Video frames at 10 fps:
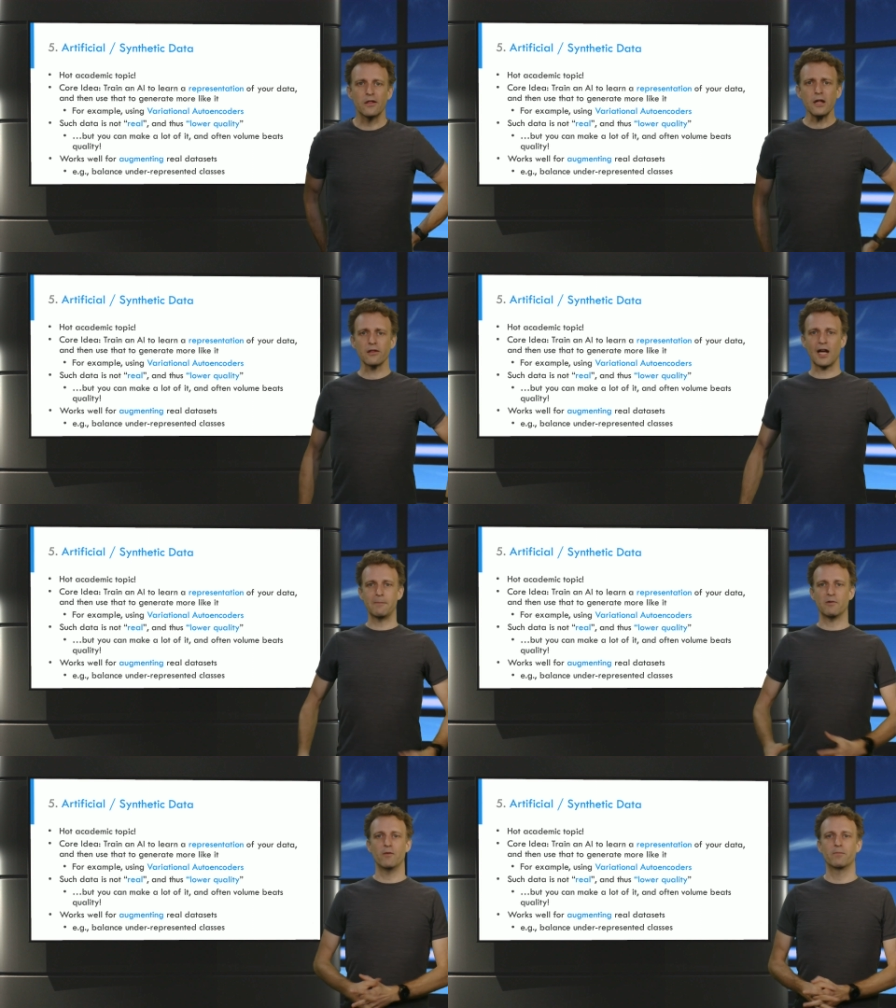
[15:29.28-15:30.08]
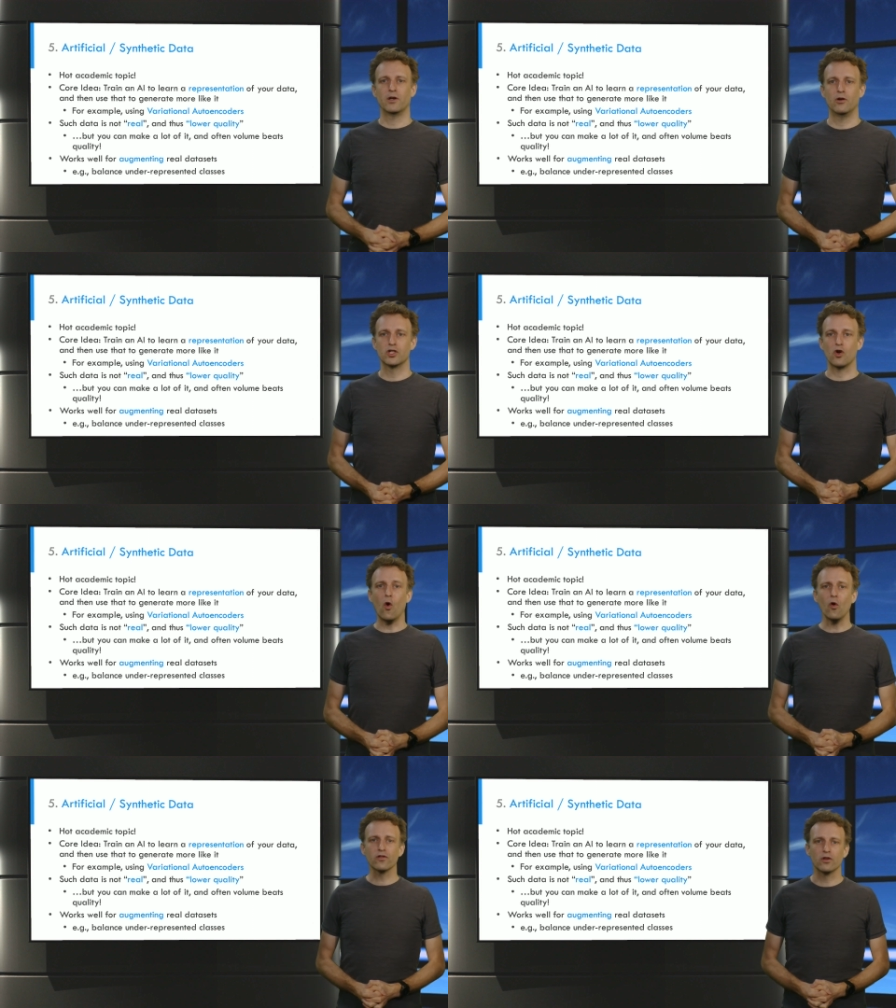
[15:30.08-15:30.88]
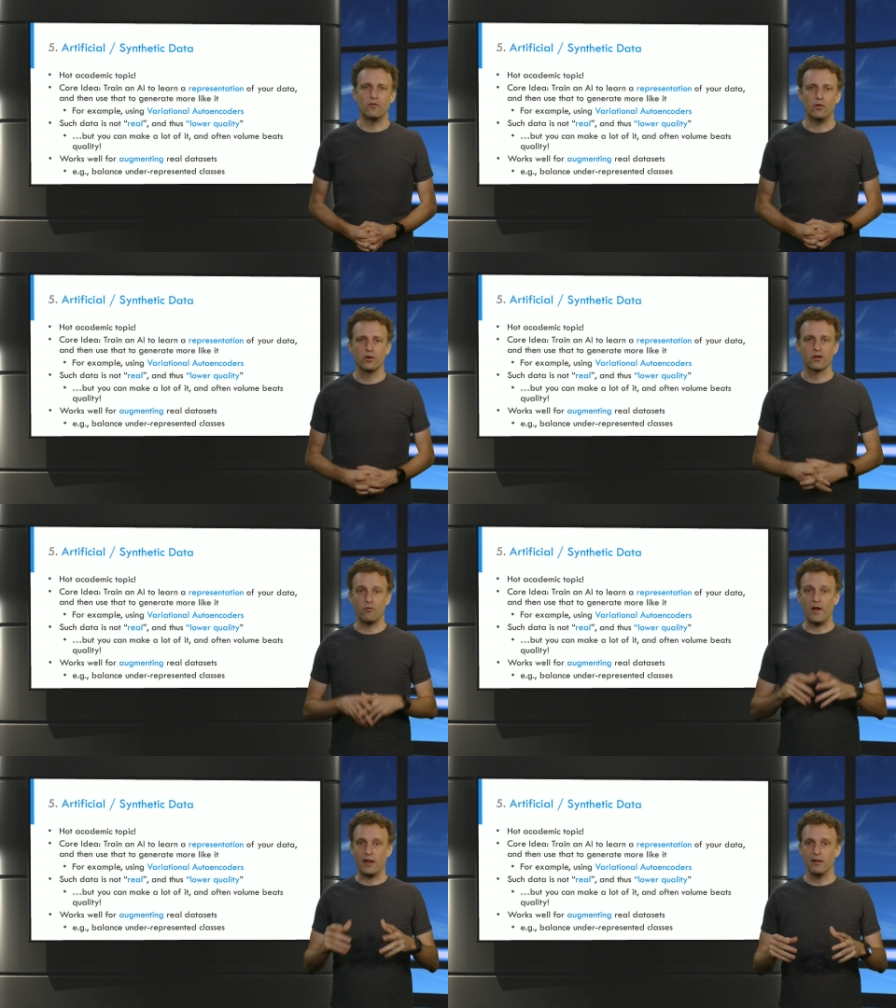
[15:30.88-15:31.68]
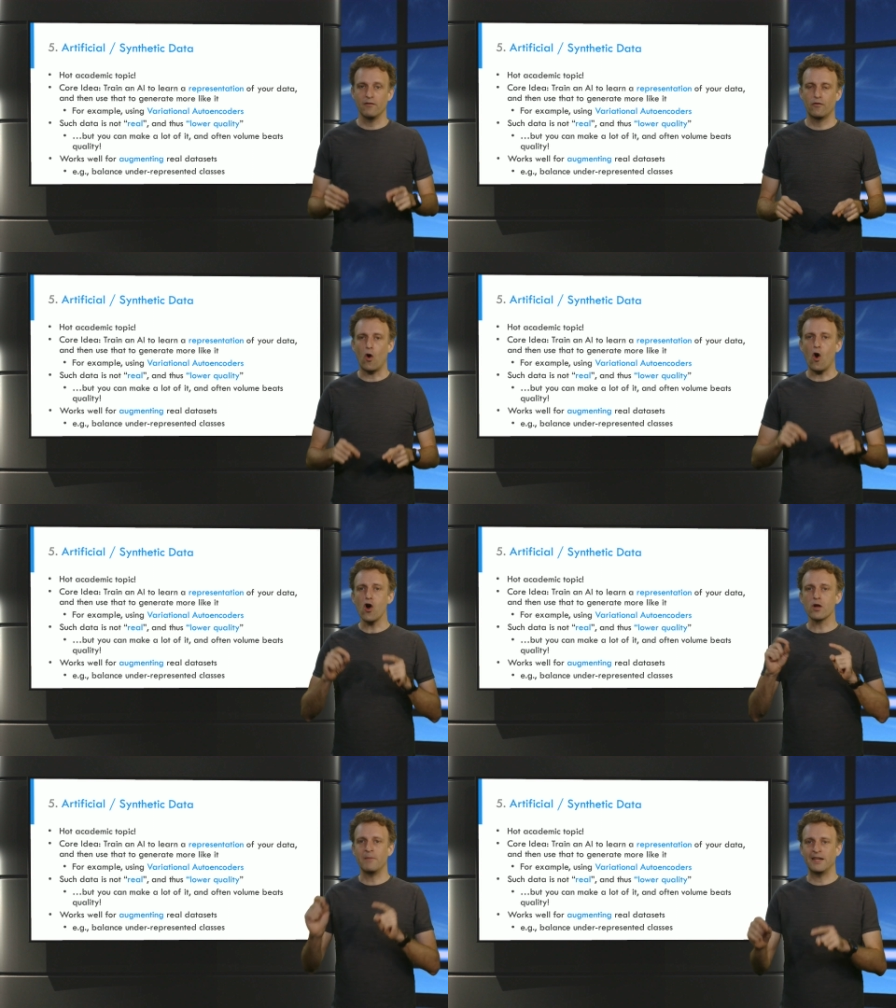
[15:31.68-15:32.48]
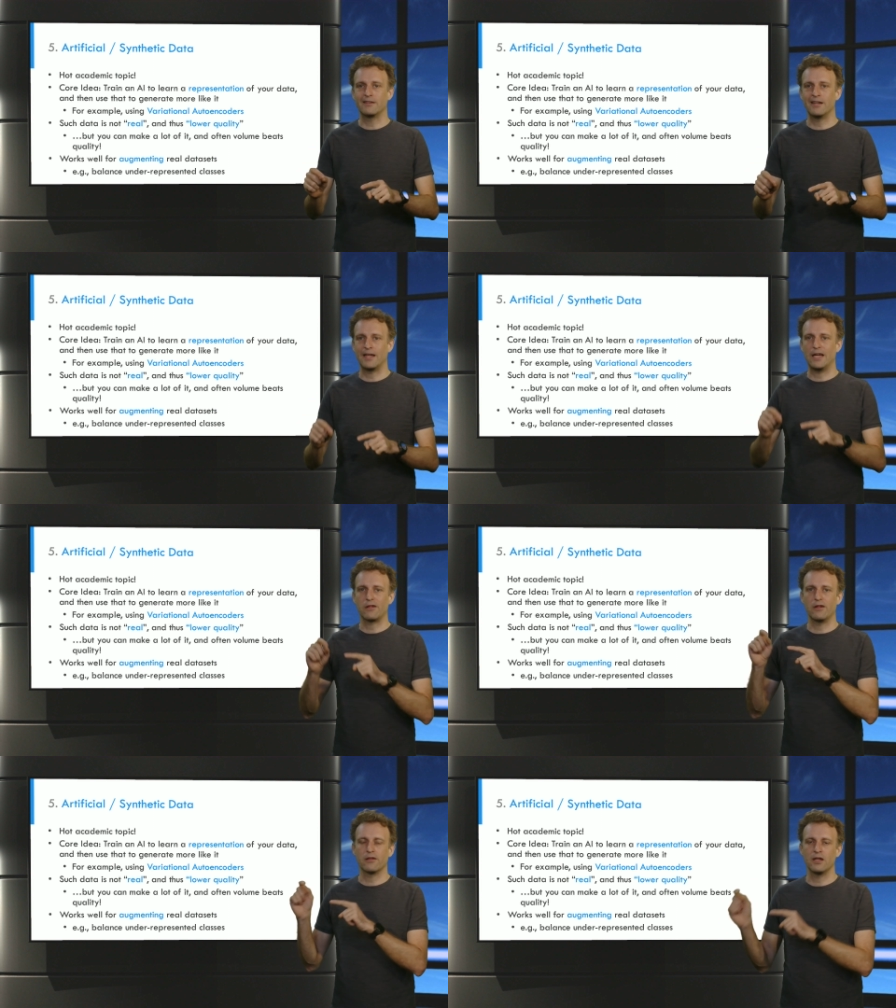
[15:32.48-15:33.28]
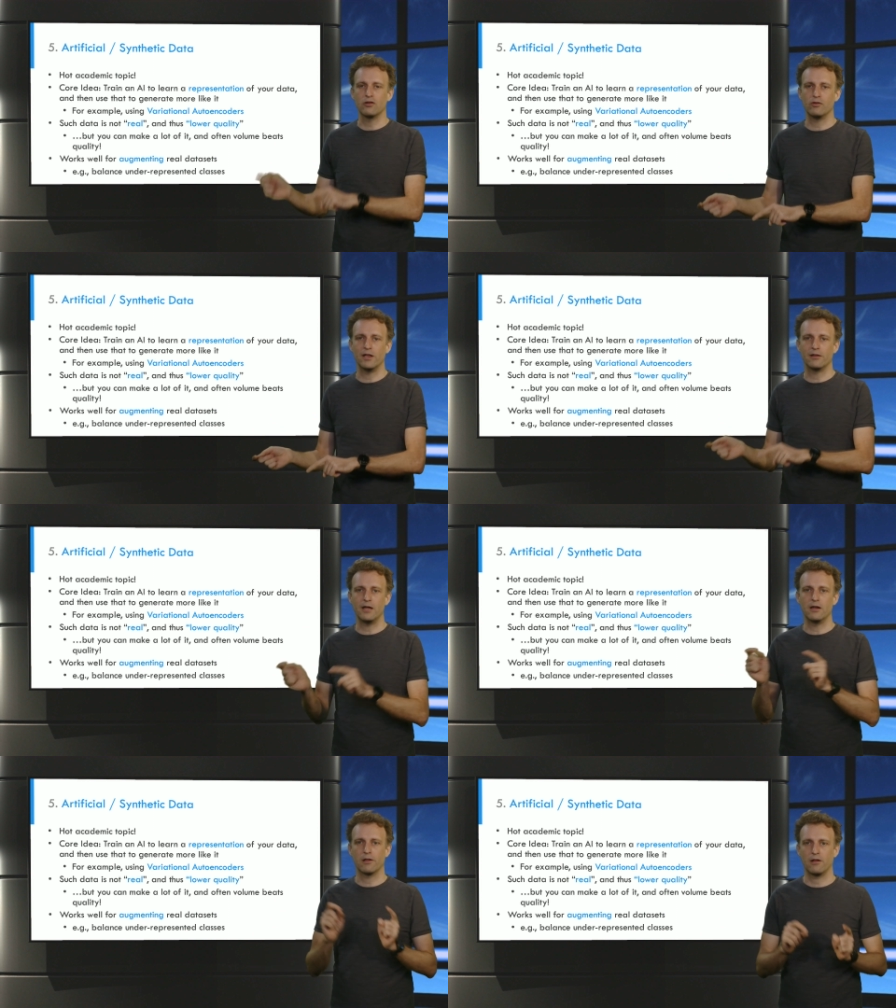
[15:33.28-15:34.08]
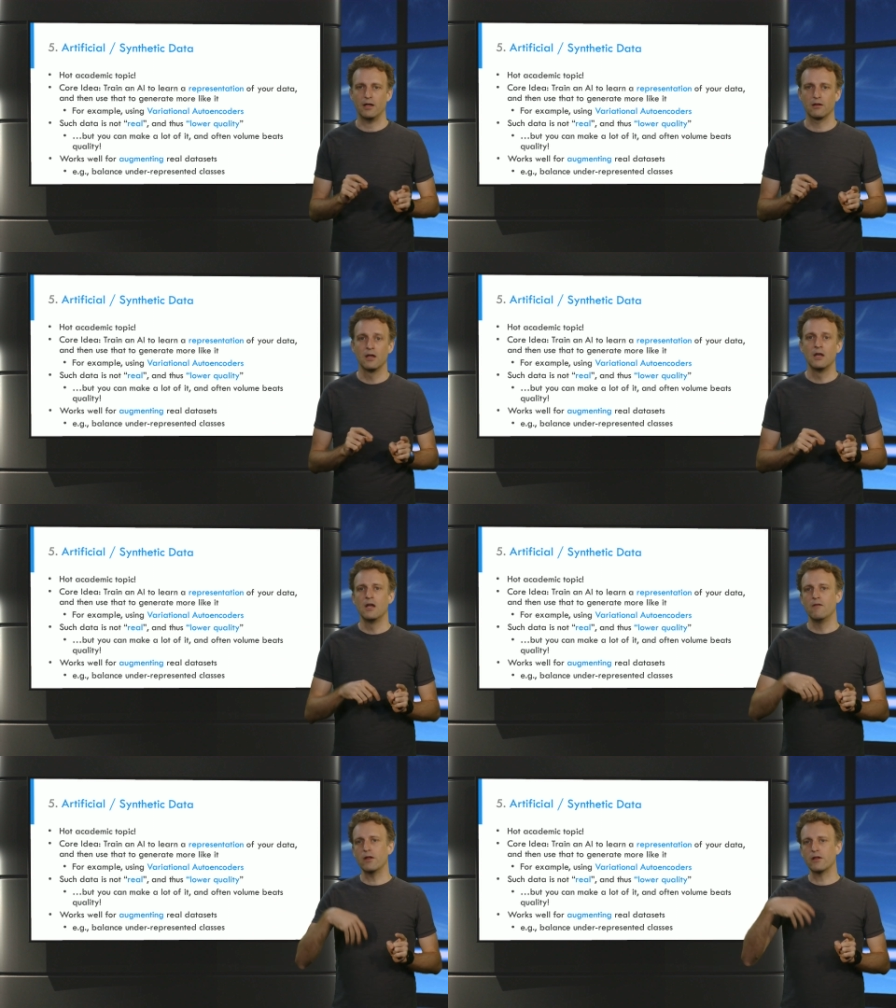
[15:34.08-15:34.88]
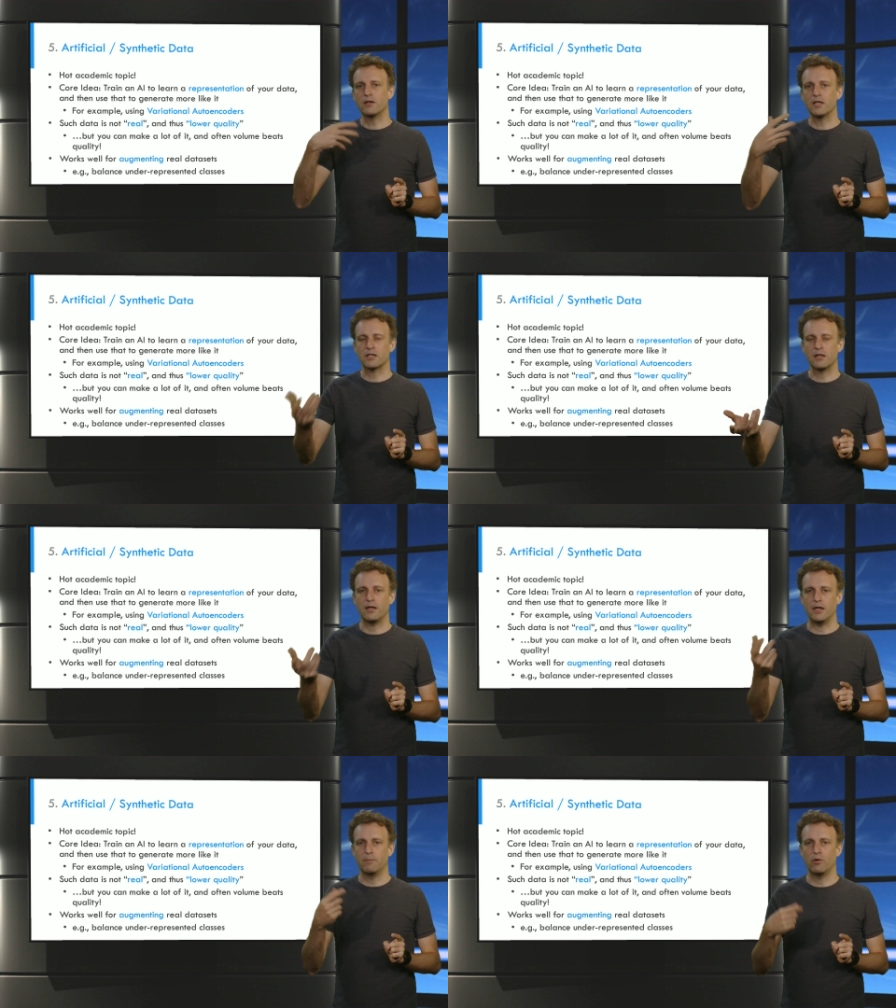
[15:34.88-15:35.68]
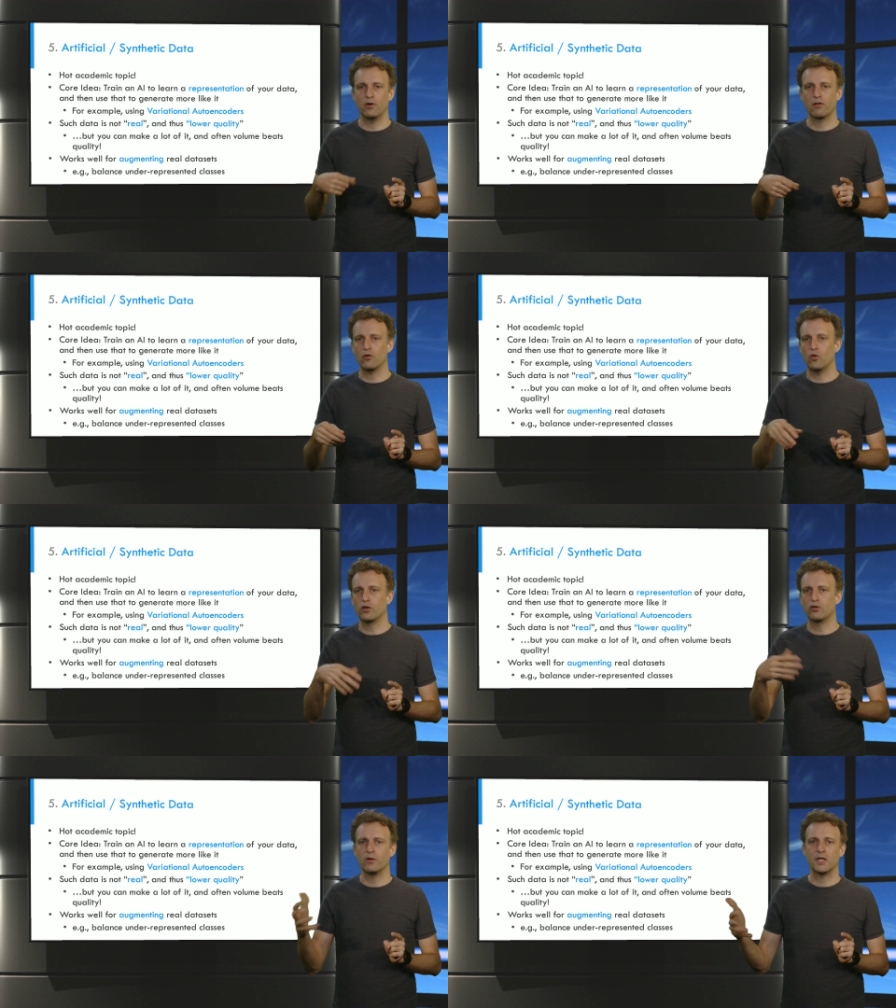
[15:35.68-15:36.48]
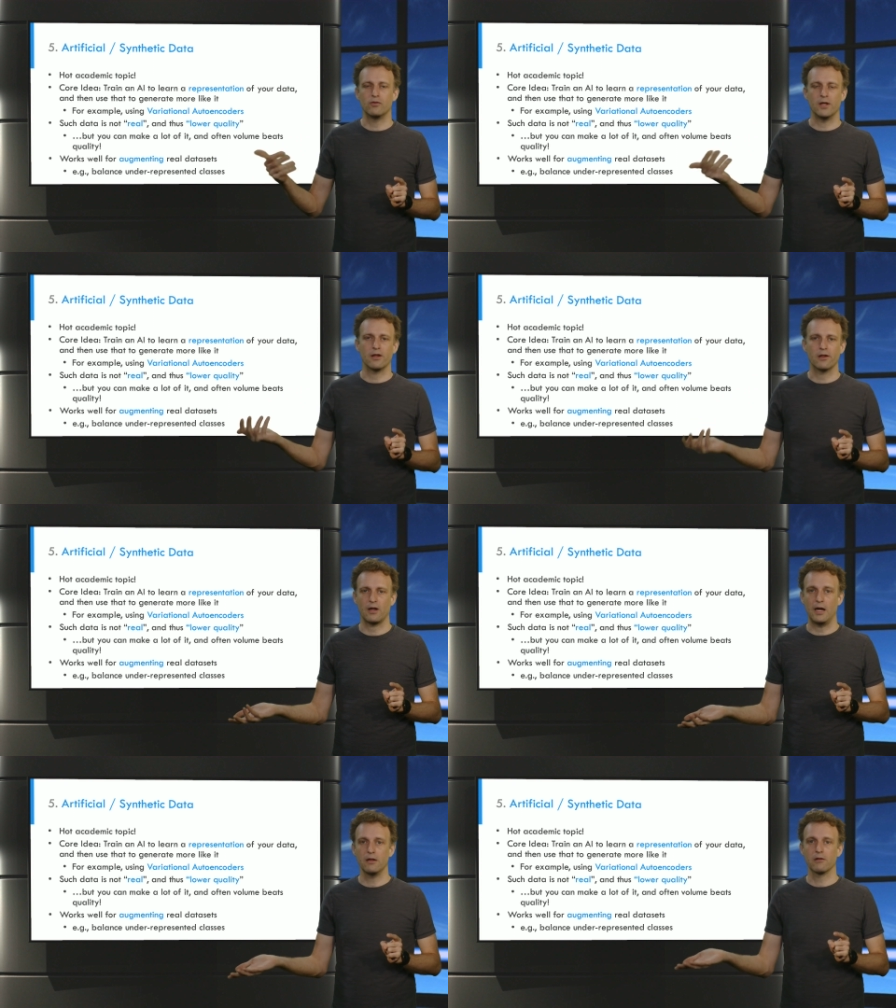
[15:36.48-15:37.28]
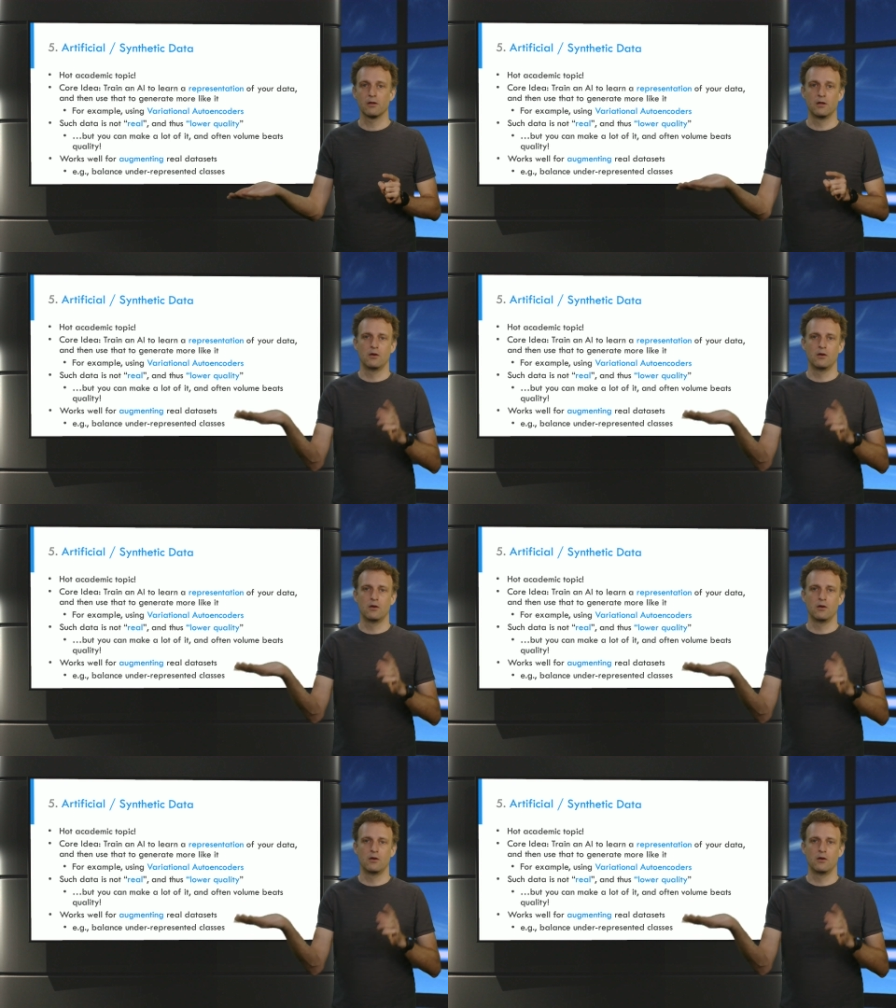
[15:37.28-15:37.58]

This type of approach also works well for augmenting existing real data set with additional data points in order to increase their size,